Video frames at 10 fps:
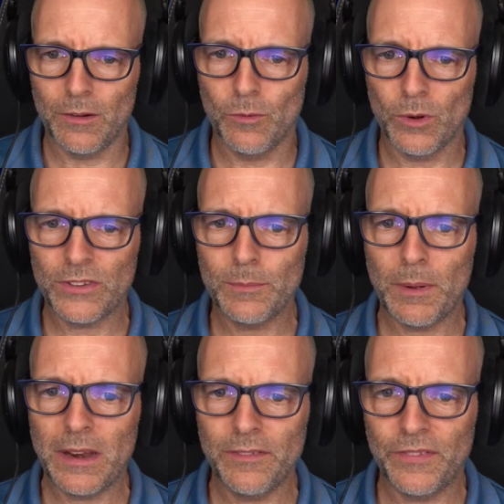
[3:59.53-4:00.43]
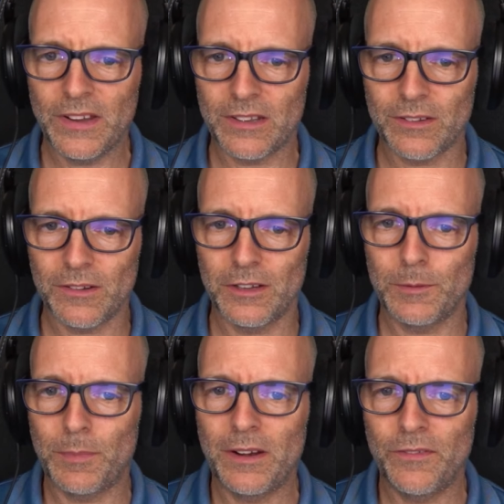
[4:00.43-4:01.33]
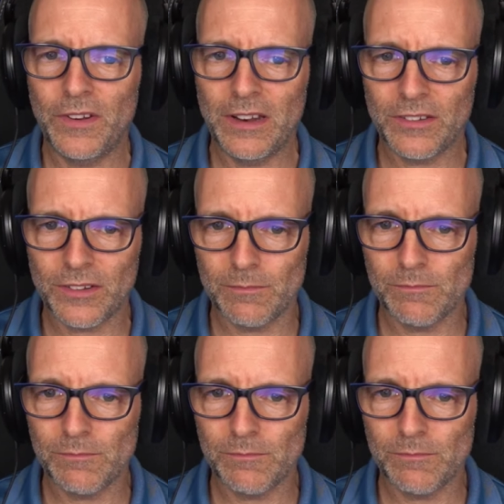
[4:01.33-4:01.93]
What's the benefit? The benefit is